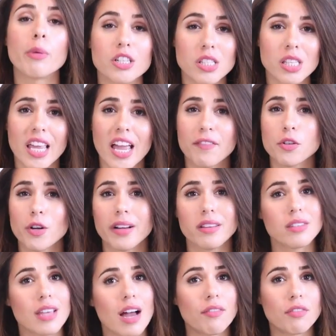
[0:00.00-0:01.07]
Personally, I've
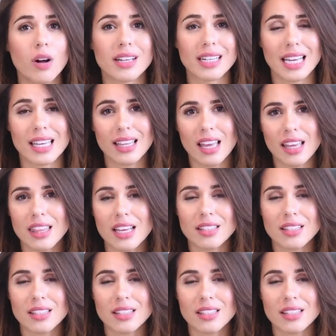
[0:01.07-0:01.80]
tried several and I think